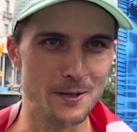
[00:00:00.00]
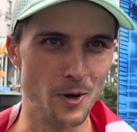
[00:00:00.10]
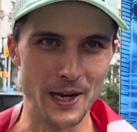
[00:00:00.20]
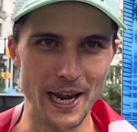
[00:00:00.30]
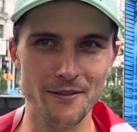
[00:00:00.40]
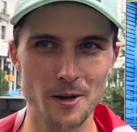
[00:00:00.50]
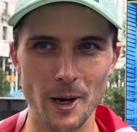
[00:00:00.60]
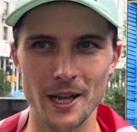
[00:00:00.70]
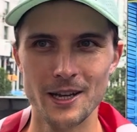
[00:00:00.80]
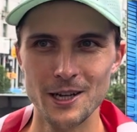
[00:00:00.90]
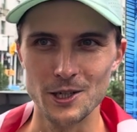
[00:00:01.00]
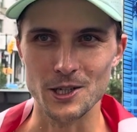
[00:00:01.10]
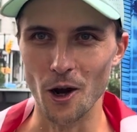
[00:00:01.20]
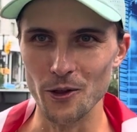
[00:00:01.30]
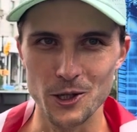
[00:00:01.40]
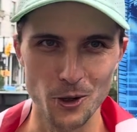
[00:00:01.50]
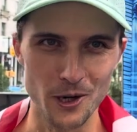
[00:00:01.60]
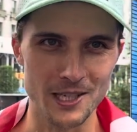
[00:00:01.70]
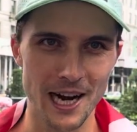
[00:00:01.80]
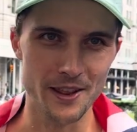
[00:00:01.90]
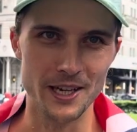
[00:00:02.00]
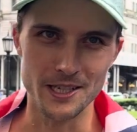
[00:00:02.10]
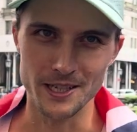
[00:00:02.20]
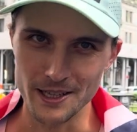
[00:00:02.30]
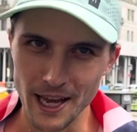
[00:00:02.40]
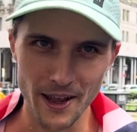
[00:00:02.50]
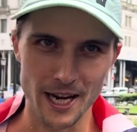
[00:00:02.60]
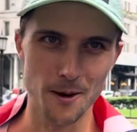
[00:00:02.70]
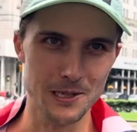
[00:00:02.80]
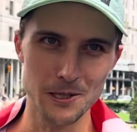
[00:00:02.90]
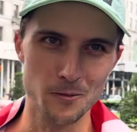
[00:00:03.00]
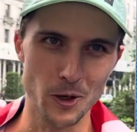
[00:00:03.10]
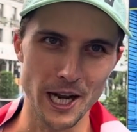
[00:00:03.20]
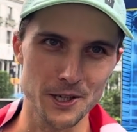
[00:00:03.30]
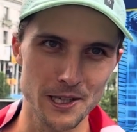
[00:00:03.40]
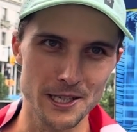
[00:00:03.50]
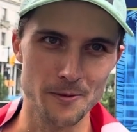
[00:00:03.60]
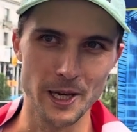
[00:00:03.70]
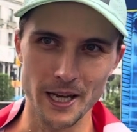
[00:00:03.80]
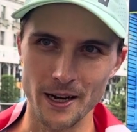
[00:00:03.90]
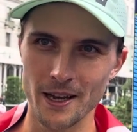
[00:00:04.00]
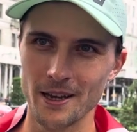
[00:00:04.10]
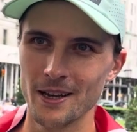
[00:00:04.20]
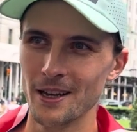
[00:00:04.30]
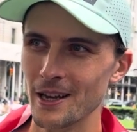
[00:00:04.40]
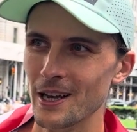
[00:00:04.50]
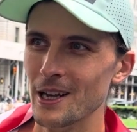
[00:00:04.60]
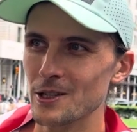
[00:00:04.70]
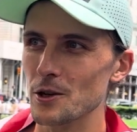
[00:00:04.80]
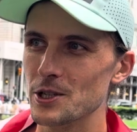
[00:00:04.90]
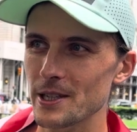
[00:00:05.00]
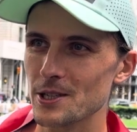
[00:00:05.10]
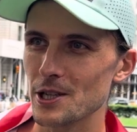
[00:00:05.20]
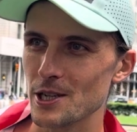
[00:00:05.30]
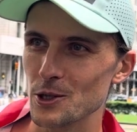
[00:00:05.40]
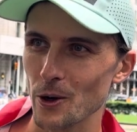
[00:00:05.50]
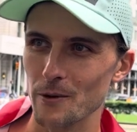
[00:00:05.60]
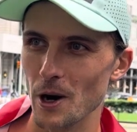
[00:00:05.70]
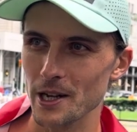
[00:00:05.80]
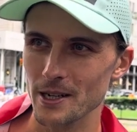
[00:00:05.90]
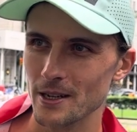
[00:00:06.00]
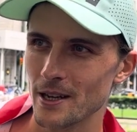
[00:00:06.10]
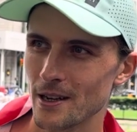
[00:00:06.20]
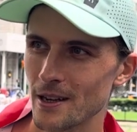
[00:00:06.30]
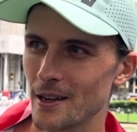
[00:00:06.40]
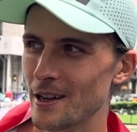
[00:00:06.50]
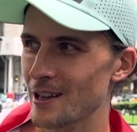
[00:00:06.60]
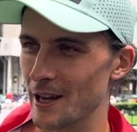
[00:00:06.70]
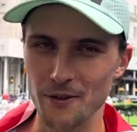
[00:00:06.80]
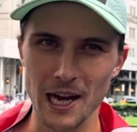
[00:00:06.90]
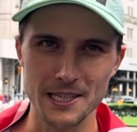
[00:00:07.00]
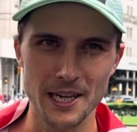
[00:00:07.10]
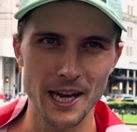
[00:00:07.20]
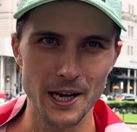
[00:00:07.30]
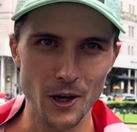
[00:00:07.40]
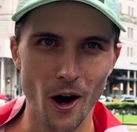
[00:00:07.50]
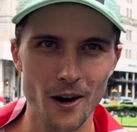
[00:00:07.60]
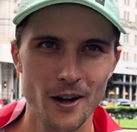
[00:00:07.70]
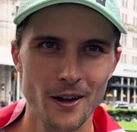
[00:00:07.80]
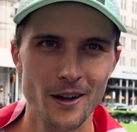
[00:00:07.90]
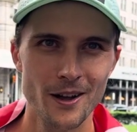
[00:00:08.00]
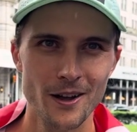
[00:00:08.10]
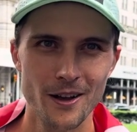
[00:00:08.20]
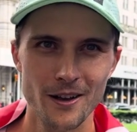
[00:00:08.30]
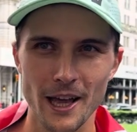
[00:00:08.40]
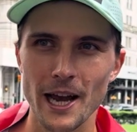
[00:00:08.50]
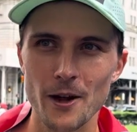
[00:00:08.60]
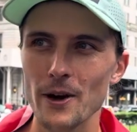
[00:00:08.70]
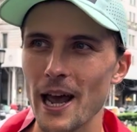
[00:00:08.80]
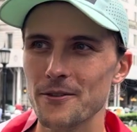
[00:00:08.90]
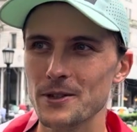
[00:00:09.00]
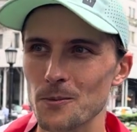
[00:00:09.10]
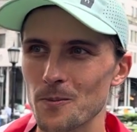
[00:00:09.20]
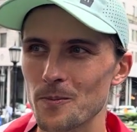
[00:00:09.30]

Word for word: sprint ever, but just on the shorter side of things, and, and that comes a little more naturally to me. And so just enjoying running like fast again, and not like I don't have to